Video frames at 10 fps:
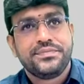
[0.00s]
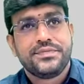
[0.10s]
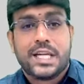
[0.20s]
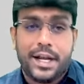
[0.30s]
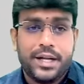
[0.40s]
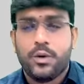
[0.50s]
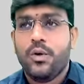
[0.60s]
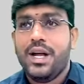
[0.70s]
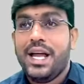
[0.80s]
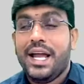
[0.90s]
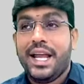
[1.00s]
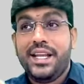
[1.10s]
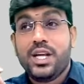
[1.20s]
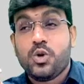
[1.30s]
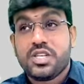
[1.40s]
Correct, no?
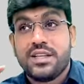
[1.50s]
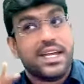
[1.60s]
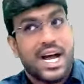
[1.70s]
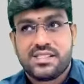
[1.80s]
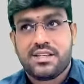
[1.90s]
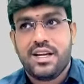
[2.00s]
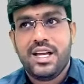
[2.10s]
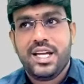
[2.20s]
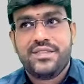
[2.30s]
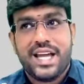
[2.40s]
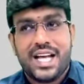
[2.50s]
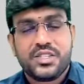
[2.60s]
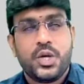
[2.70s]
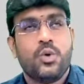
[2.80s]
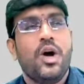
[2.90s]
Any question they ask, if they ask
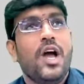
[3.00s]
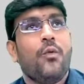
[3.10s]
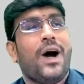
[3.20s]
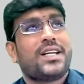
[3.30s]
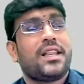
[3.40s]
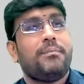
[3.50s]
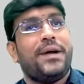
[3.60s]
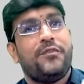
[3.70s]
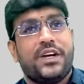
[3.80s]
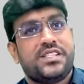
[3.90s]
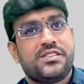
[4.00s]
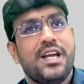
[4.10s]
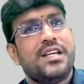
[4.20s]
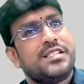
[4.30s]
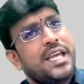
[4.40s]
you what are the benefits,
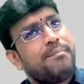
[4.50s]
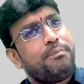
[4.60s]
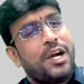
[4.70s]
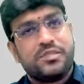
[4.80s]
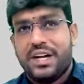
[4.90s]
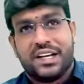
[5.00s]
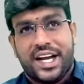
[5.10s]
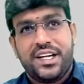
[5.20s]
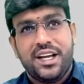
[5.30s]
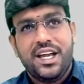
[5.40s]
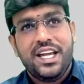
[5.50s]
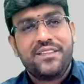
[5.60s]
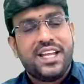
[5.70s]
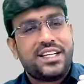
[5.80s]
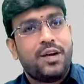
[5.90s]
same points we'll write. If
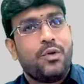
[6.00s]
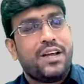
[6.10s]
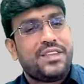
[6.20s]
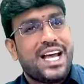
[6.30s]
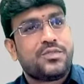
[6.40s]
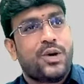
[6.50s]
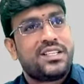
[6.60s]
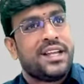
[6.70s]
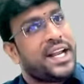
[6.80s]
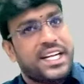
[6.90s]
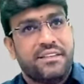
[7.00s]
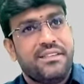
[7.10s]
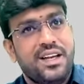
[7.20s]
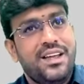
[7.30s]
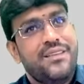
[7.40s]
they ask what is a
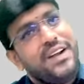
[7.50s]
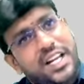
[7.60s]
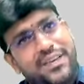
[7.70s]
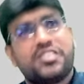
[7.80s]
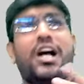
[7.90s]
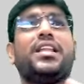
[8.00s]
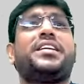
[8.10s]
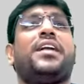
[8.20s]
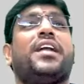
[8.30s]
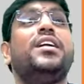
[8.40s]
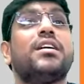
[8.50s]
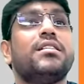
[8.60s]
negative, we'll reverse all that and write.